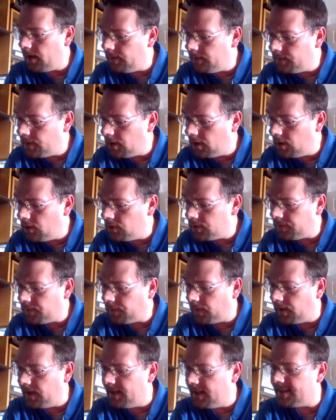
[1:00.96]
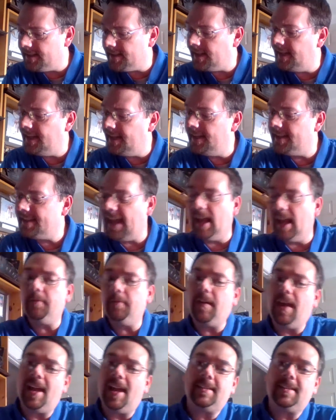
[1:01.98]
of those friends is
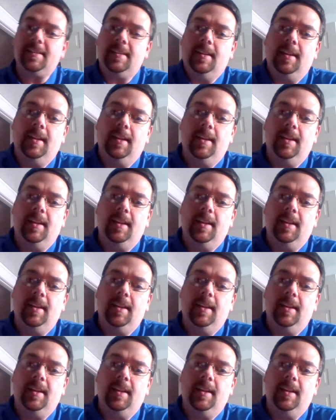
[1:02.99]
Eliphaz.